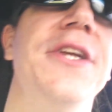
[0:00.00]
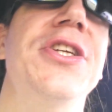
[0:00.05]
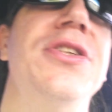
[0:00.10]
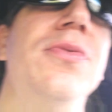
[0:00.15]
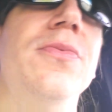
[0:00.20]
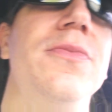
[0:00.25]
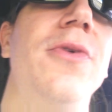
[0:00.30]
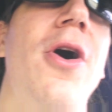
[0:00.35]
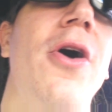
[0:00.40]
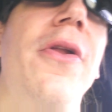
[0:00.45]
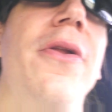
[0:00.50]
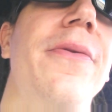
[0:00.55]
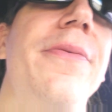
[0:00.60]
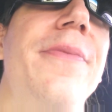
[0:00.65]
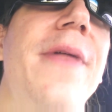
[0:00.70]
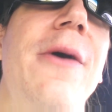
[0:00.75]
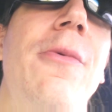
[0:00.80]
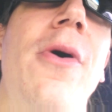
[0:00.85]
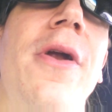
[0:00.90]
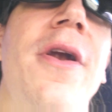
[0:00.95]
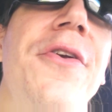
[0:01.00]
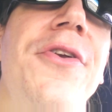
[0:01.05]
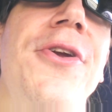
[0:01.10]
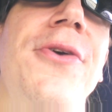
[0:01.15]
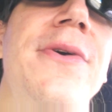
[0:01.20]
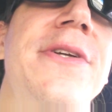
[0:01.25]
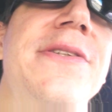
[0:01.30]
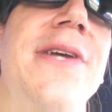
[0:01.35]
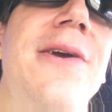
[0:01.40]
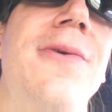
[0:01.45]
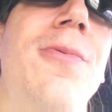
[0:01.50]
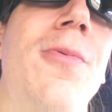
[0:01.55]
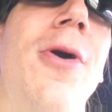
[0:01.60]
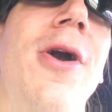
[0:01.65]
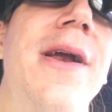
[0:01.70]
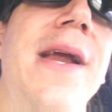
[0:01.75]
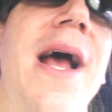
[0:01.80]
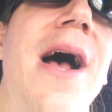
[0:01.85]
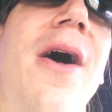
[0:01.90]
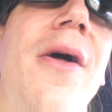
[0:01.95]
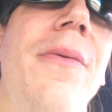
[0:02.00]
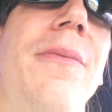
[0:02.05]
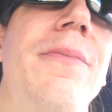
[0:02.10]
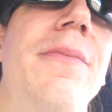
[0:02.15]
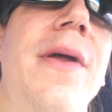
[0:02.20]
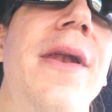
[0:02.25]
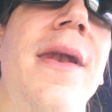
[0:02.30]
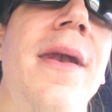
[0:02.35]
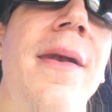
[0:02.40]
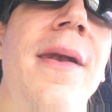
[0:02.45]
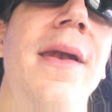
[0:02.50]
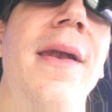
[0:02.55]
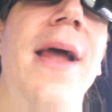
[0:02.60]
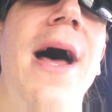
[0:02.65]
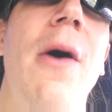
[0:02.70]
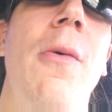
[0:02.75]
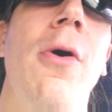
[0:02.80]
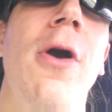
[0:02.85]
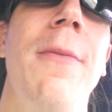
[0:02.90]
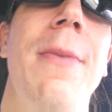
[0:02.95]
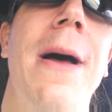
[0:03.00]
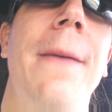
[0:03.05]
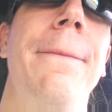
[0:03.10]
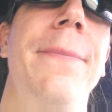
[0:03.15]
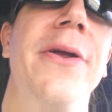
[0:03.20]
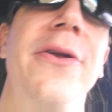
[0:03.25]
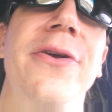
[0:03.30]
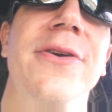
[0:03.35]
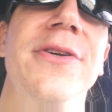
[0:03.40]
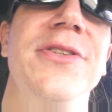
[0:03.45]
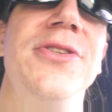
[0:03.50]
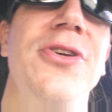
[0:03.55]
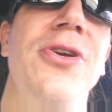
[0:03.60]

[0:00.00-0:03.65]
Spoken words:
just, all they want to do is like work out and not worry about bills.